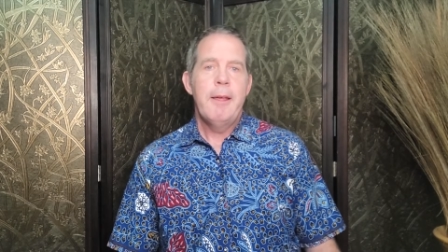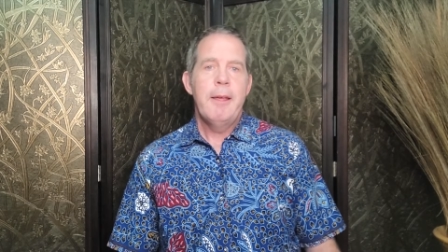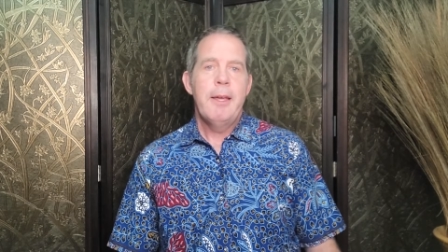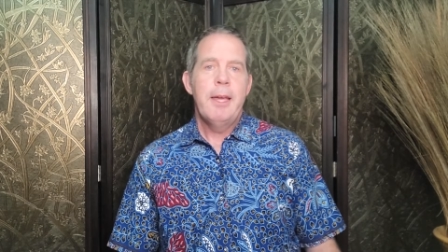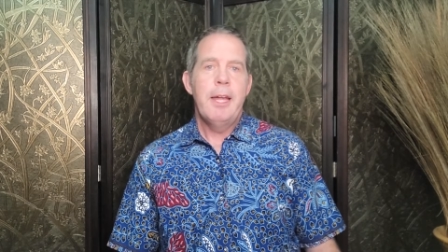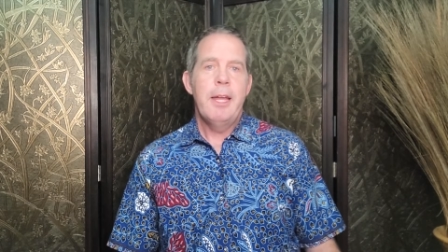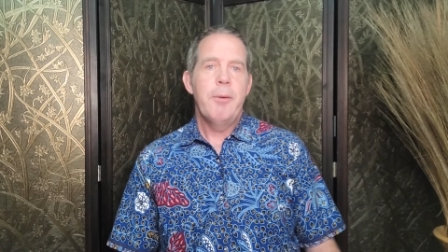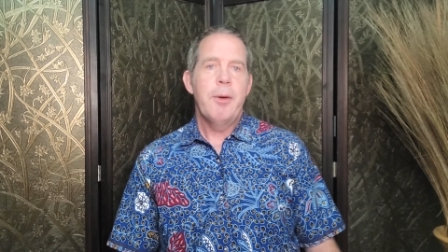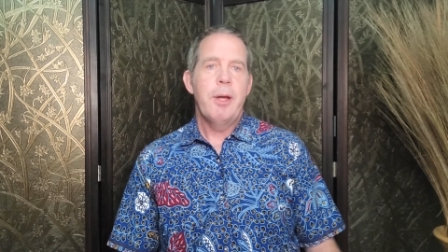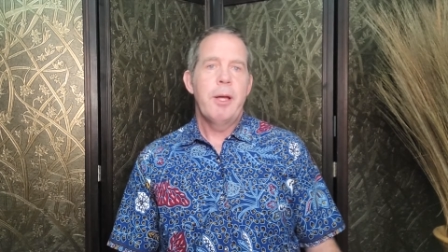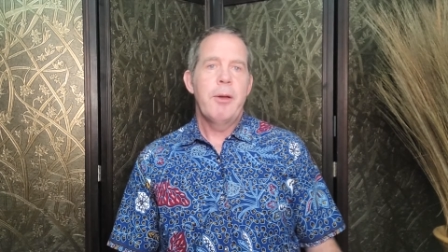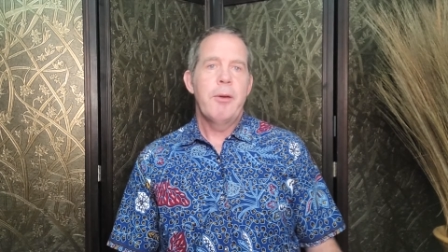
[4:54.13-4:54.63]

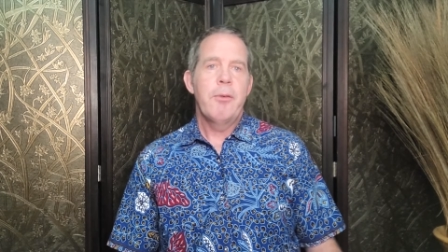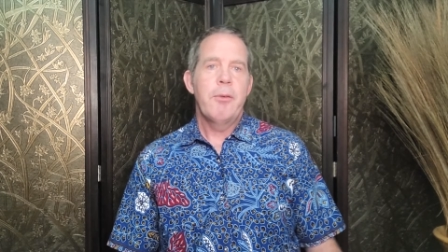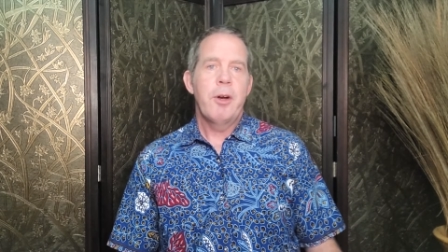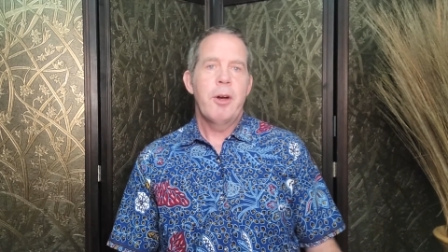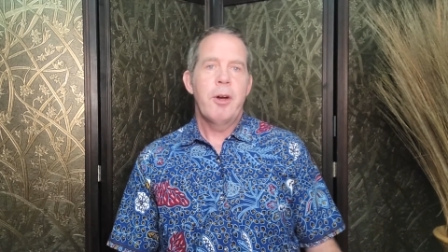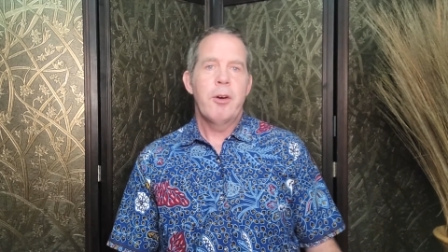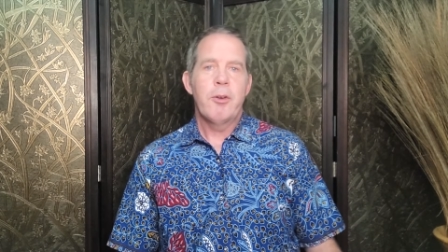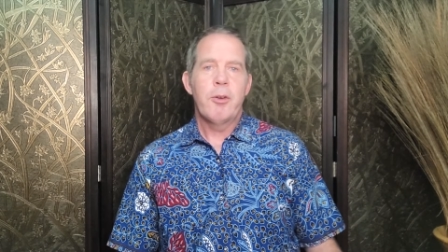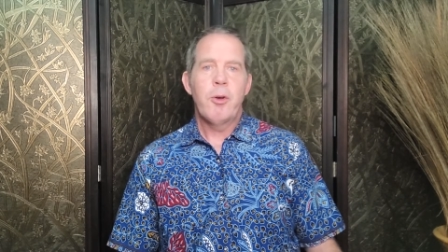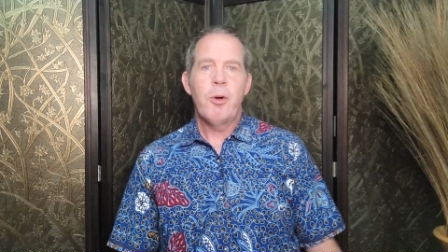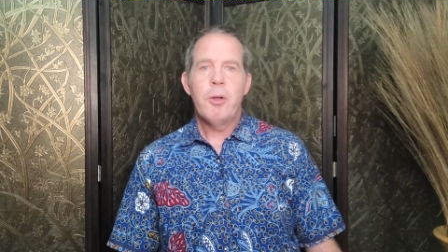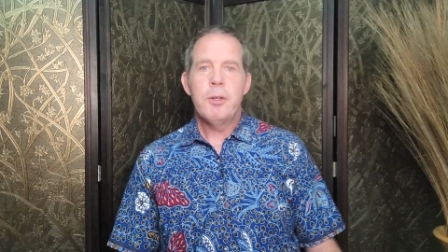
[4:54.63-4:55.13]
Anyway,
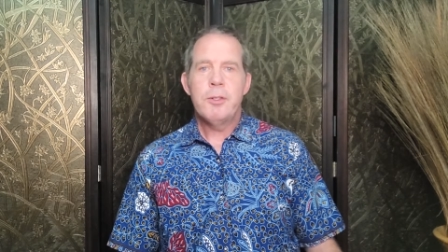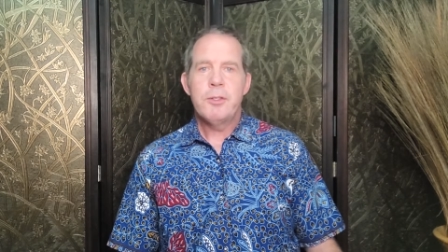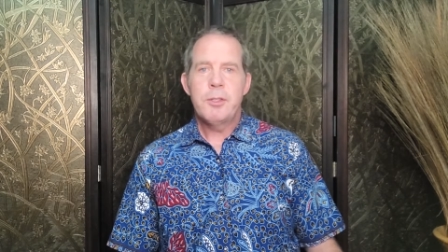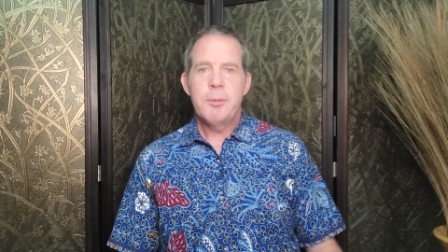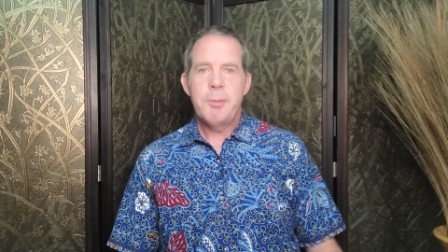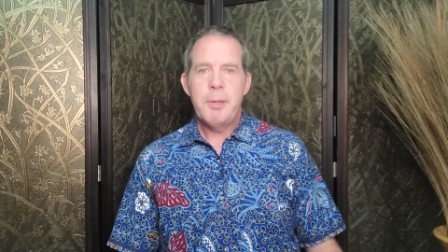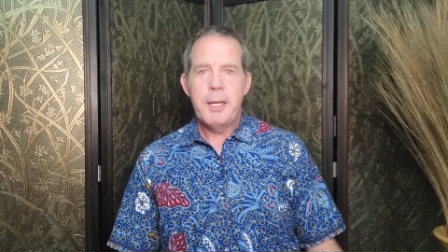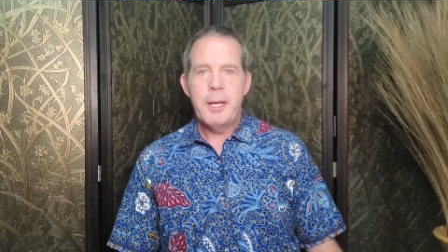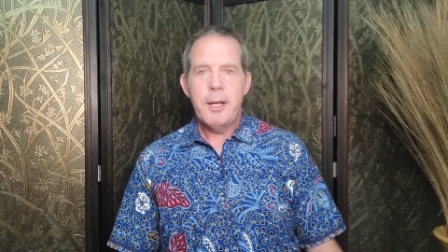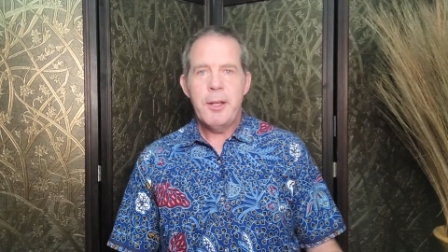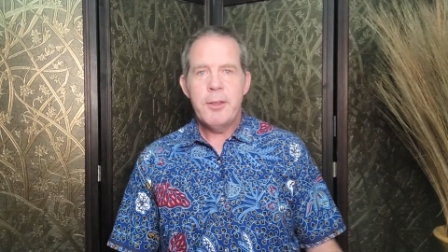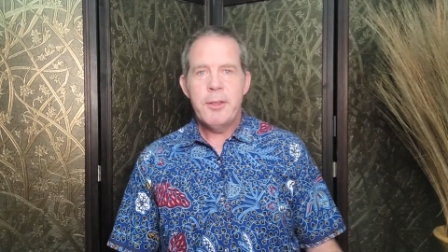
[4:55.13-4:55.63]
our goal is to
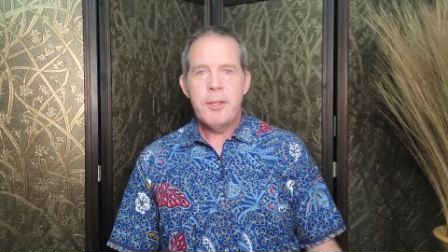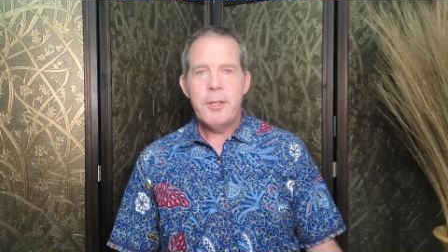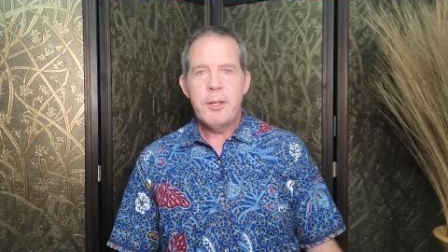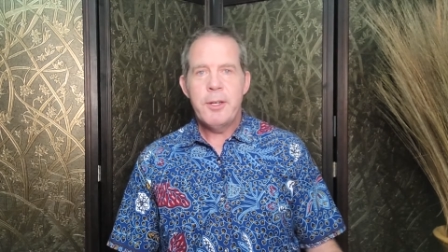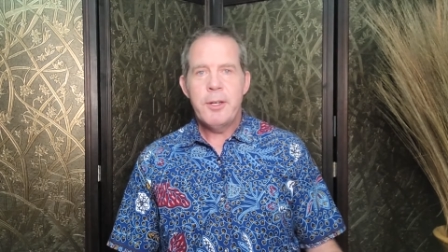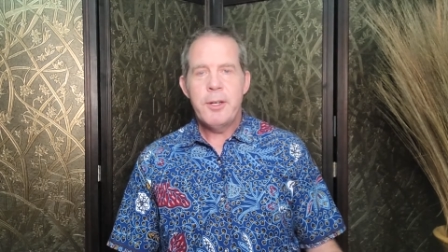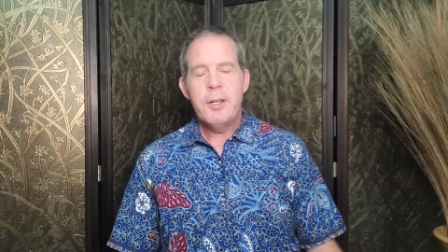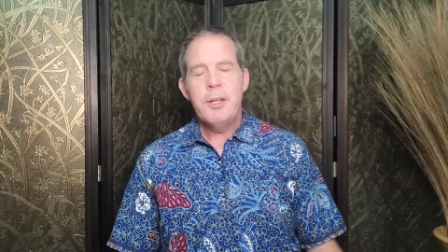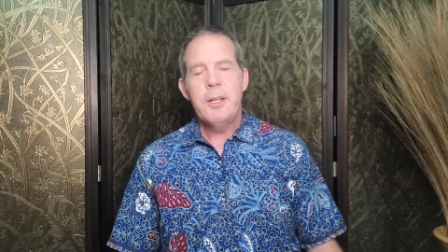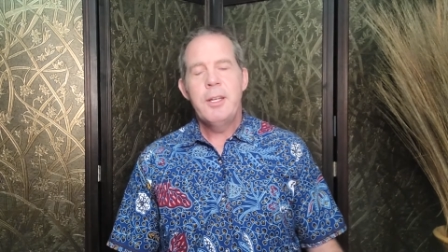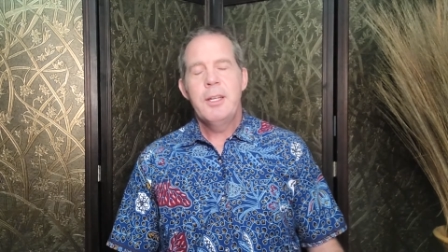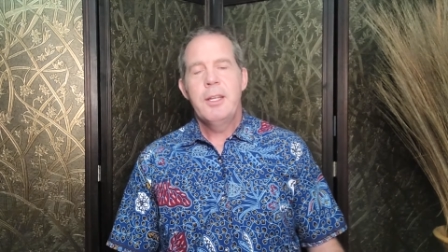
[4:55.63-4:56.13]
be
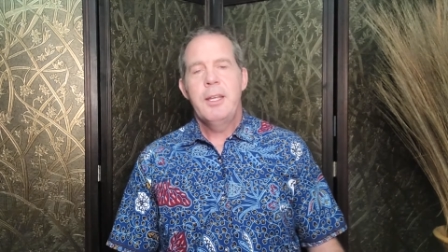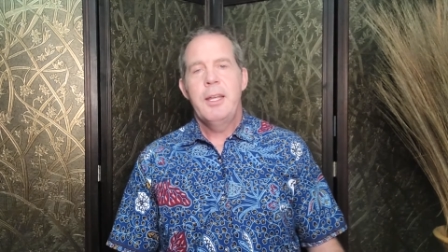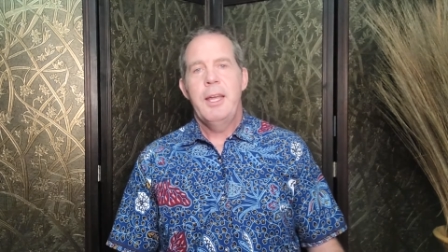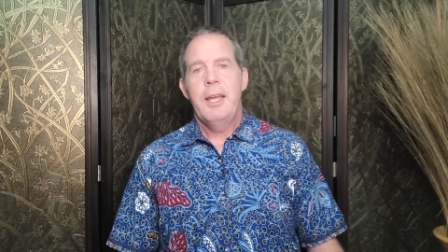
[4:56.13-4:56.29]
healthier